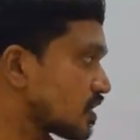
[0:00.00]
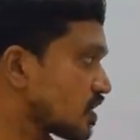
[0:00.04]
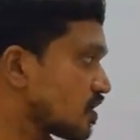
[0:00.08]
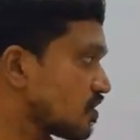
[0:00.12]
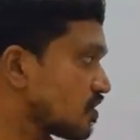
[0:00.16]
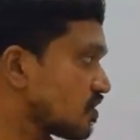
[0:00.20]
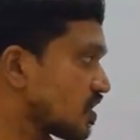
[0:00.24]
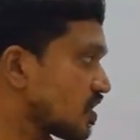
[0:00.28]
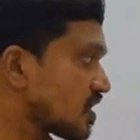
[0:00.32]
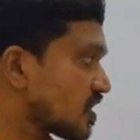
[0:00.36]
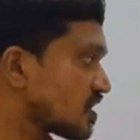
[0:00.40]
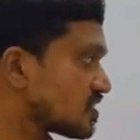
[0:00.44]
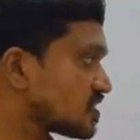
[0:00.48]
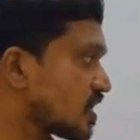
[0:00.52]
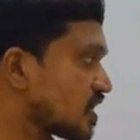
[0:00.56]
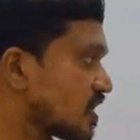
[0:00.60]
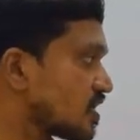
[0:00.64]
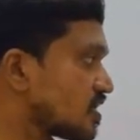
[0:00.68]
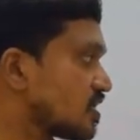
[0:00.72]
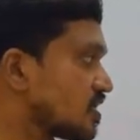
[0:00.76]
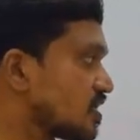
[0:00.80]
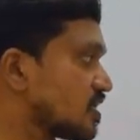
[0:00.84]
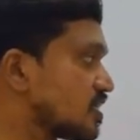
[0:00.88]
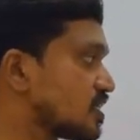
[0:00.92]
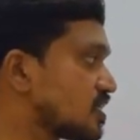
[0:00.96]
radial nerve joint,
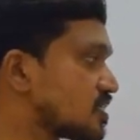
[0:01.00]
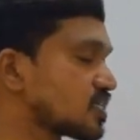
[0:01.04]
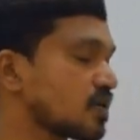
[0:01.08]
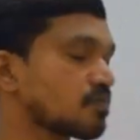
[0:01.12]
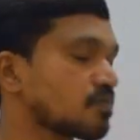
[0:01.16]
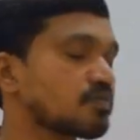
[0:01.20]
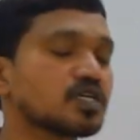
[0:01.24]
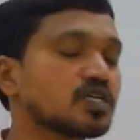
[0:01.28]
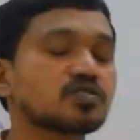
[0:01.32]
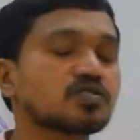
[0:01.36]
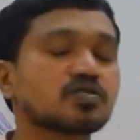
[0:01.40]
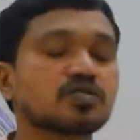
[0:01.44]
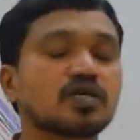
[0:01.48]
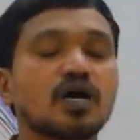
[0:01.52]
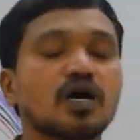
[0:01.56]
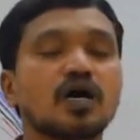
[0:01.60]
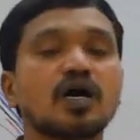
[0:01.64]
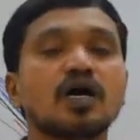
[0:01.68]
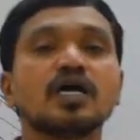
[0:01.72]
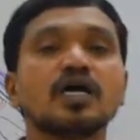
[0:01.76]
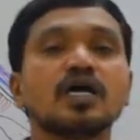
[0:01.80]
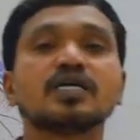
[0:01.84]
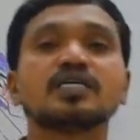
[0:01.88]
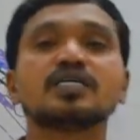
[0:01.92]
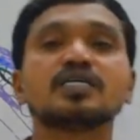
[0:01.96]
it supplies to the
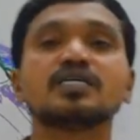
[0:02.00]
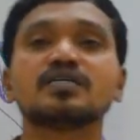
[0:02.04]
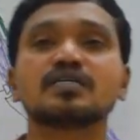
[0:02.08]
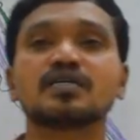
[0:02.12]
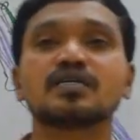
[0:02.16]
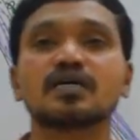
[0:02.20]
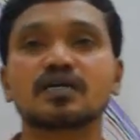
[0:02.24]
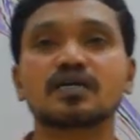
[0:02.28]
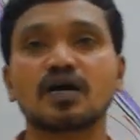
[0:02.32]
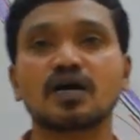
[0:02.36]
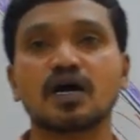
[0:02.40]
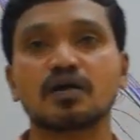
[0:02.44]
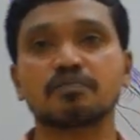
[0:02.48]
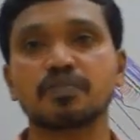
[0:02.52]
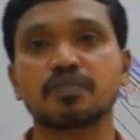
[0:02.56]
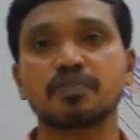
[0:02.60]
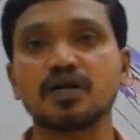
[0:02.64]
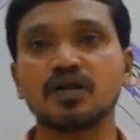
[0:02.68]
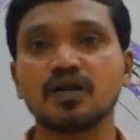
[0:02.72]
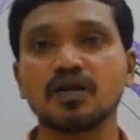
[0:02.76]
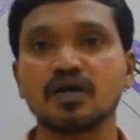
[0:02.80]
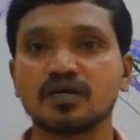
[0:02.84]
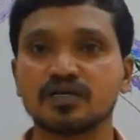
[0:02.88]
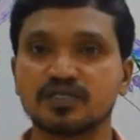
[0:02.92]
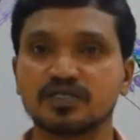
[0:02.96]
intercarpal
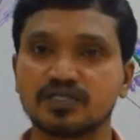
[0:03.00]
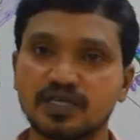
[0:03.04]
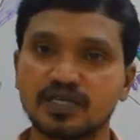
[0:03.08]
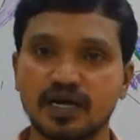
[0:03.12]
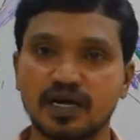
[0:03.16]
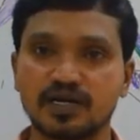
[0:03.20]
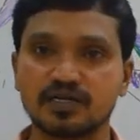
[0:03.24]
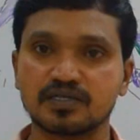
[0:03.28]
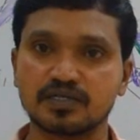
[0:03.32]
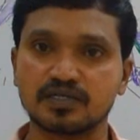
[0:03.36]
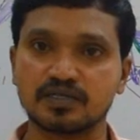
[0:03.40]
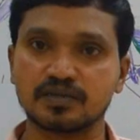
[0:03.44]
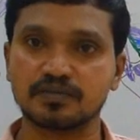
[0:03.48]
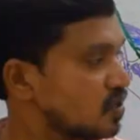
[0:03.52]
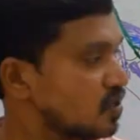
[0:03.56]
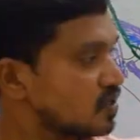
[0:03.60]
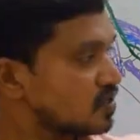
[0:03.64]
joints.